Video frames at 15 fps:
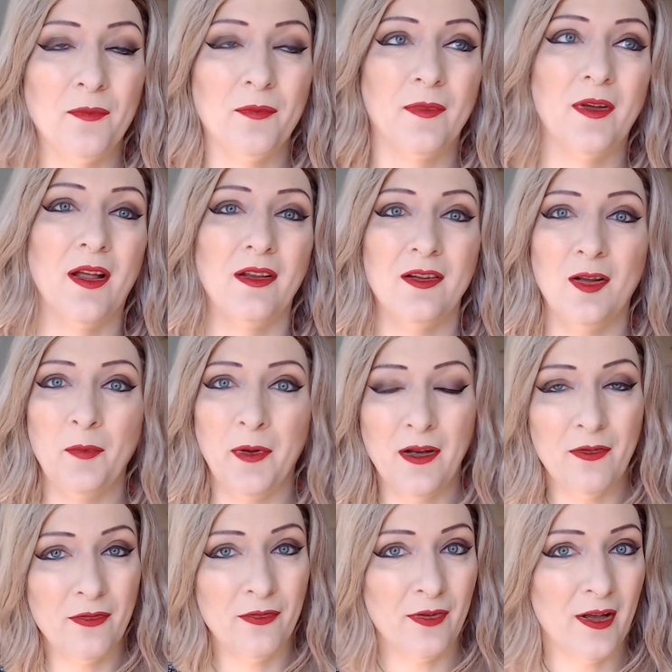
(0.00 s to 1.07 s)
a little bit
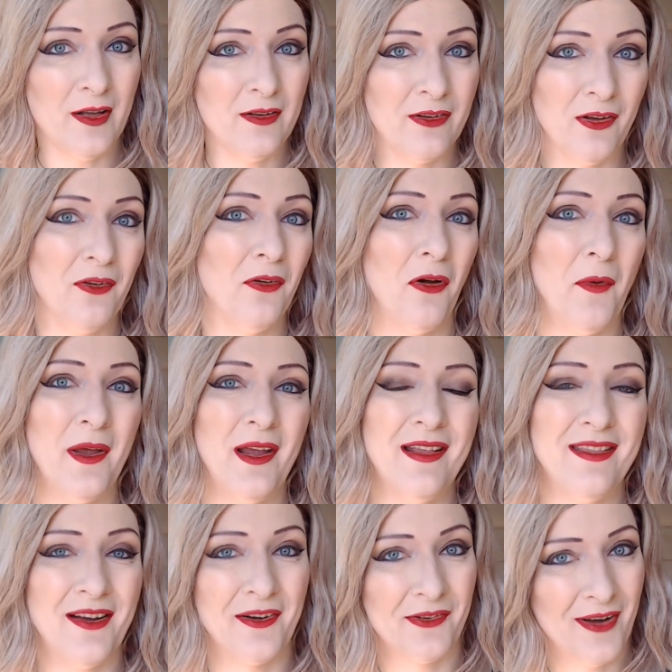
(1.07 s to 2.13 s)
of dill growing in
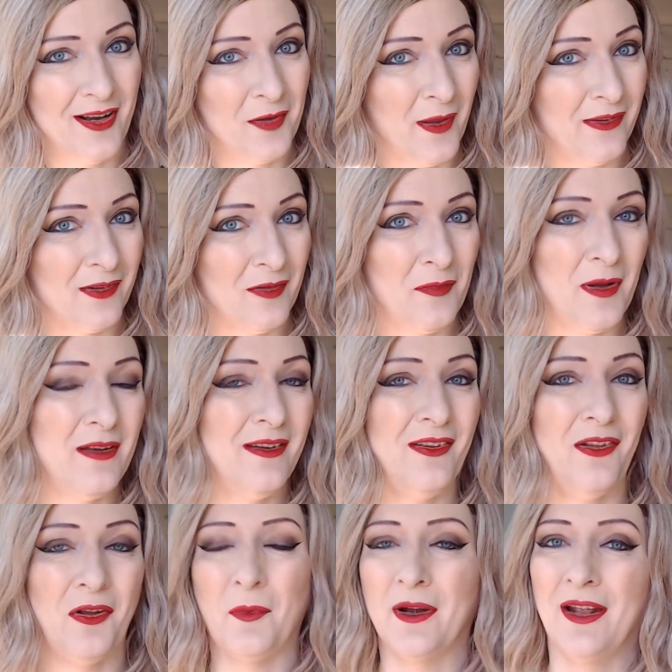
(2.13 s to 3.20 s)
there, transplant some of my dill
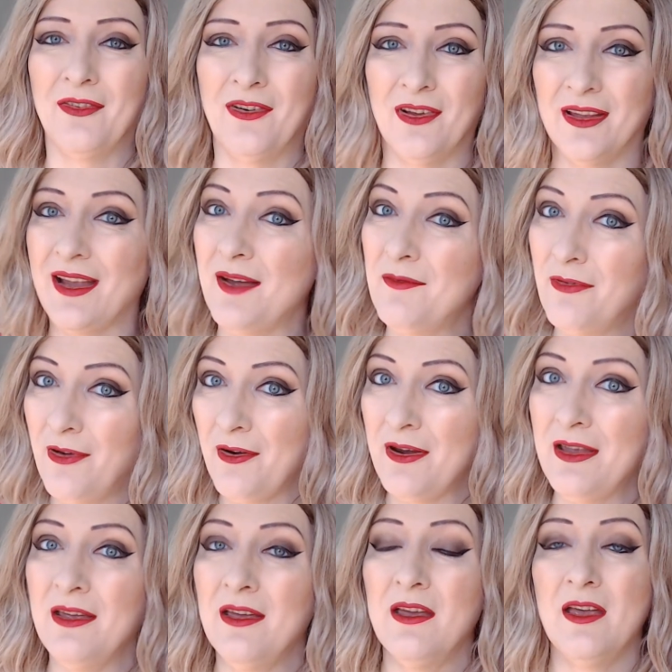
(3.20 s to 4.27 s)
or whatever. Like, I'm
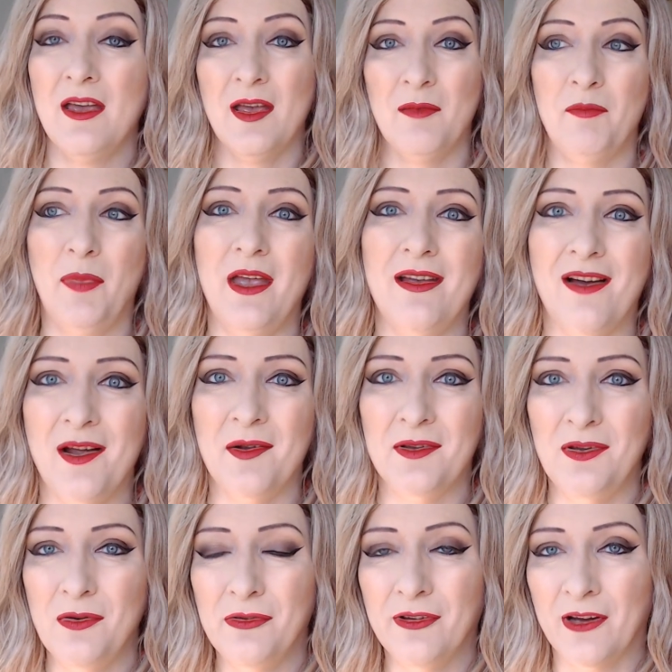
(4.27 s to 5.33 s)
very big on
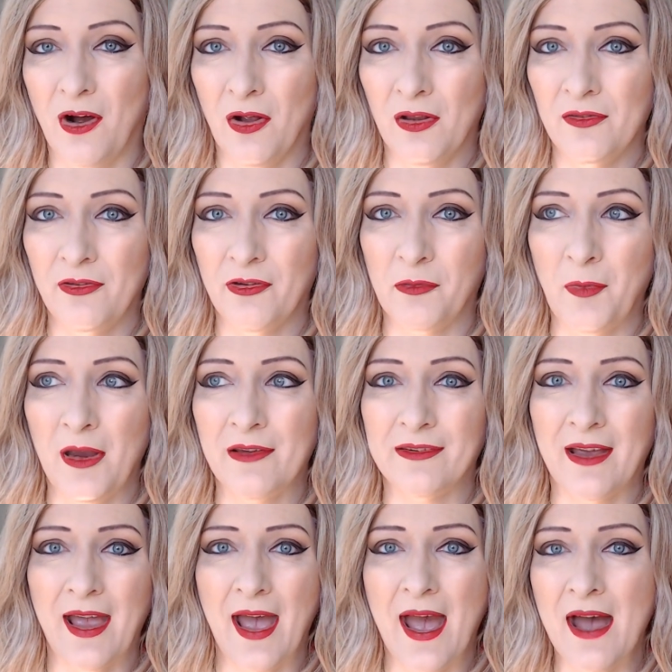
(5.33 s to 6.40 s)
using all of the space
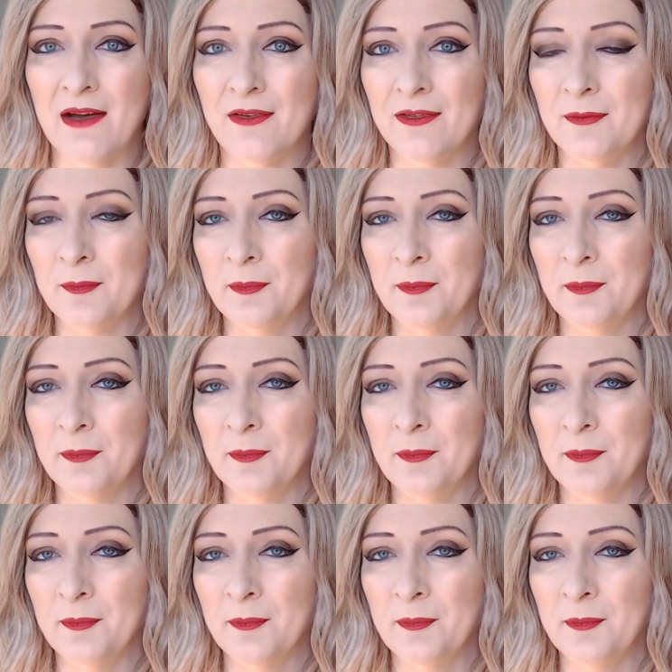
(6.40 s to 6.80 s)
I have.